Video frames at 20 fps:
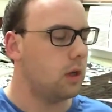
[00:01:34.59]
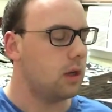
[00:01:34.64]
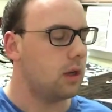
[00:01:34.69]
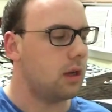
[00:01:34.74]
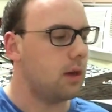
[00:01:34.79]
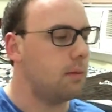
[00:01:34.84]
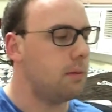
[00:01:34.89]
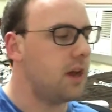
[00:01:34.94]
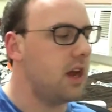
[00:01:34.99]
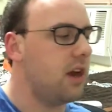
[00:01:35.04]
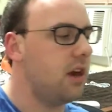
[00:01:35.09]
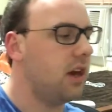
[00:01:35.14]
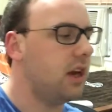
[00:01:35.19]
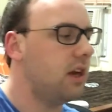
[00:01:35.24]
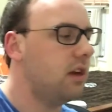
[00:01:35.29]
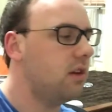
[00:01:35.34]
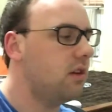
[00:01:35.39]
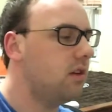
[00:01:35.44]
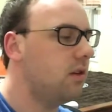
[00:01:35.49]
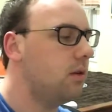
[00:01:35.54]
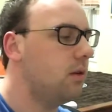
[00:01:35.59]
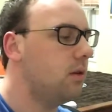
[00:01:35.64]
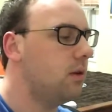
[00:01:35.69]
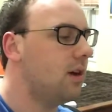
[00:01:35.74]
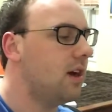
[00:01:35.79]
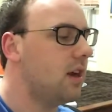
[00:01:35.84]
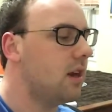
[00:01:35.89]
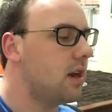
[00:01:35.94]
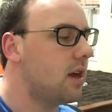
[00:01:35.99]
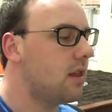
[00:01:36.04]
comparing it to
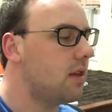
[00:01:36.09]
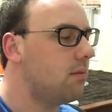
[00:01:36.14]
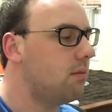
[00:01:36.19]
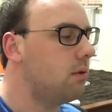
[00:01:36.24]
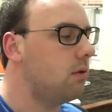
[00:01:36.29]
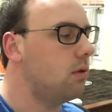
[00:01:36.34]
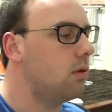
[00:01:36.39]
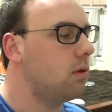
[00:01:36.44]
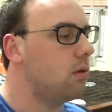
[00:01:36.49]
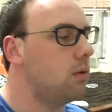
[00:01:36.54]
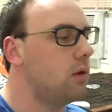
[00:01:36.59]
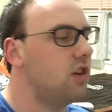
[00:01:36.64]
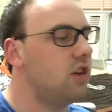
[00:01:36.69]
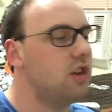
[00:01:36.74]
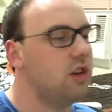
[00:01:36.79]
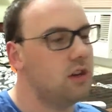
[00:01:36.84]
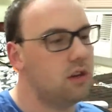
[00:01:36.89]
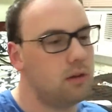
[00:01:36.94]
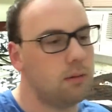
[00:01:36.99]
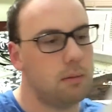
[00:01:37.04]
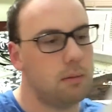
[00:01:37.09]
another book, which is